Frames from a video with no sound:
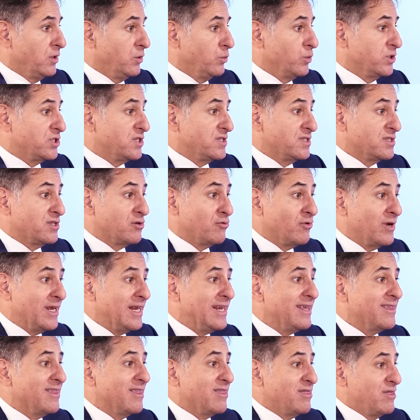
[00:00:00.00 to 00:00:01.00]
which is
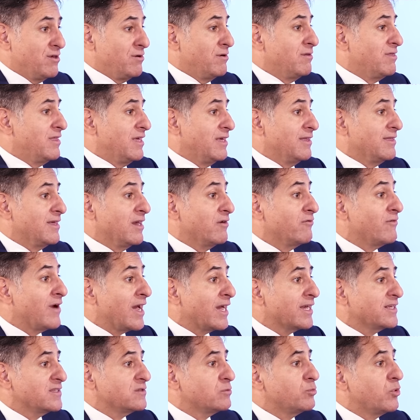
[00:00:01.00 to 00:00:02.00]
really the third thing that
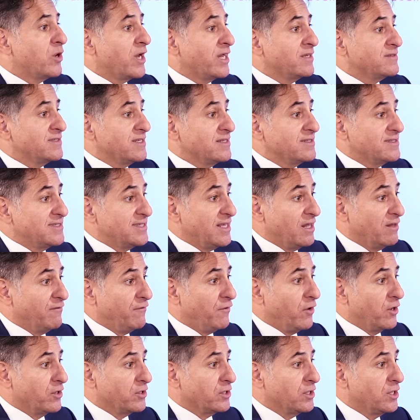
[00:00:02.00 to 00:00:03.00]
RAKEZ prides itself
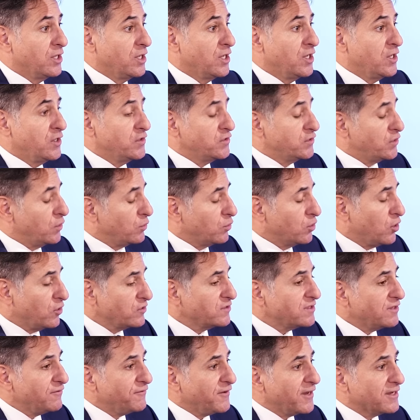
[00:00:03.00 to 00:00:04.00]
on. So
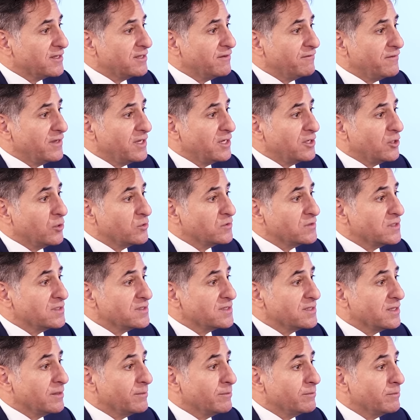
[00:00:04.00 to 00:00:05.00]
cost-effective
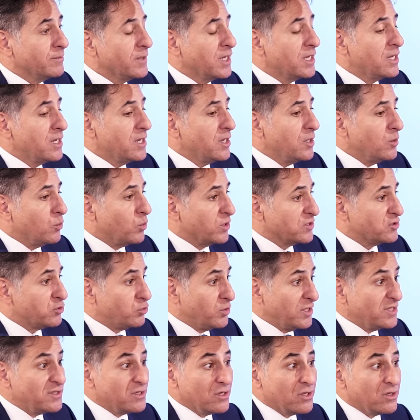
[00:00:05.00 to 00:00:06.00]
ecosystem, what's
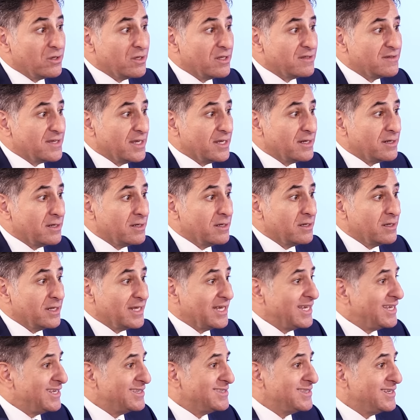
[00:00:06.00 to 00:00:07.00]
written on the tin,
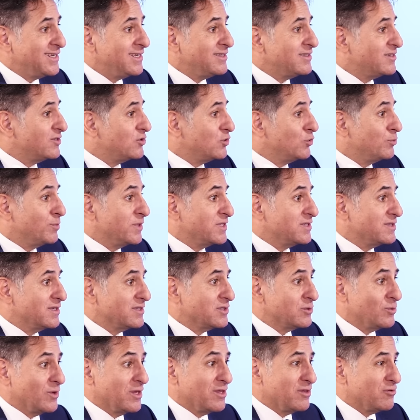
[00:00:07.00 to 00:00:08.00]
easy to do
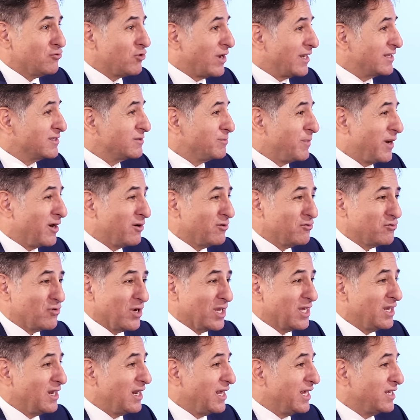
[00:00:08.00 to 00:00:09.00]
business with, transparent
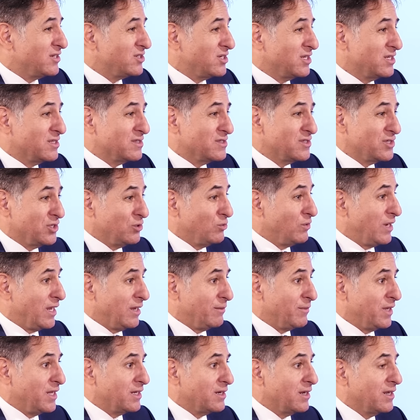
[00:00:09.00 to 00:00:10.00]
regulations, you
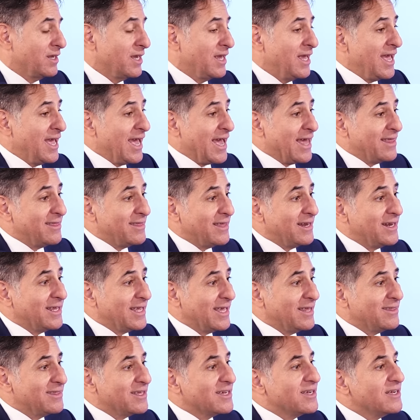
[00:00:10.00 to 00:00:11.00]
name it. And then
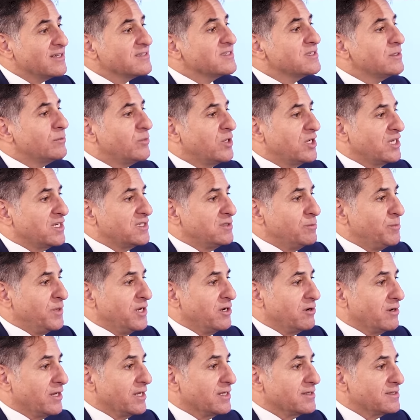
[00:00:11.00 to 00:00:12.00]
again, the customer
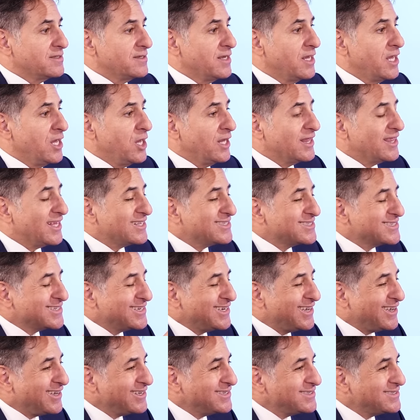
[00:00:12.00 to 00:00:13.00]
experience. That's
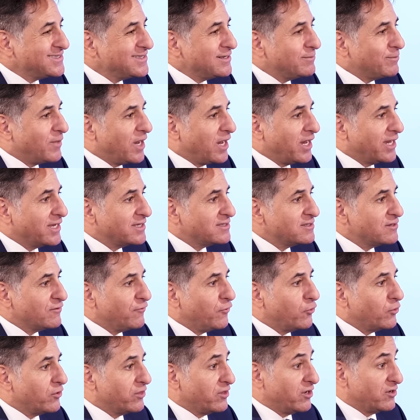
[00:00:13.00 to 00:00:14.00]
customized
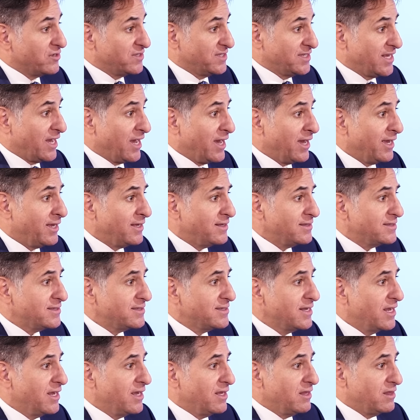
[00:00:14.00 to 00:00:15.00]
for their size,
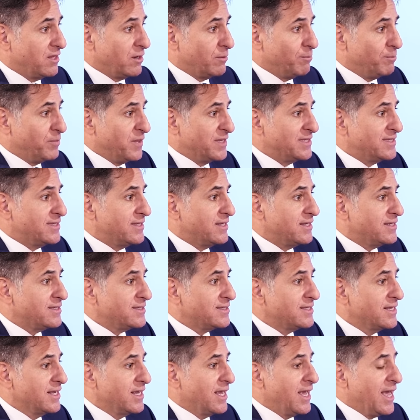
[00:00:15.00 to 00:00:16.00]
their
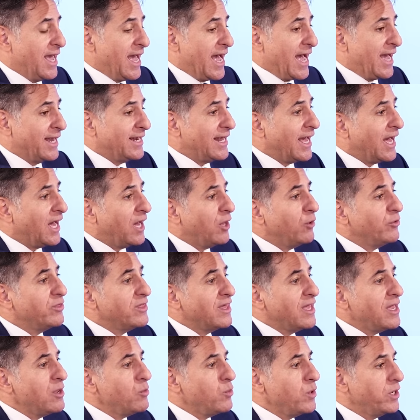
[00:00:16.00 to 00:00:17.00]
business, and how
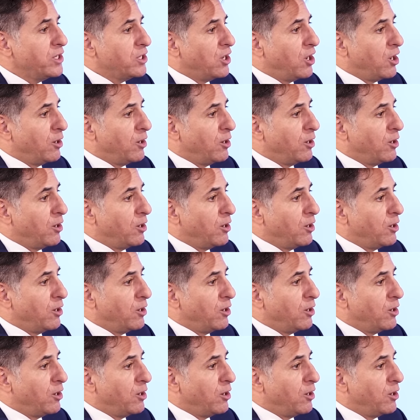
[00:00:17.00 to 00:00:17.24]
they want to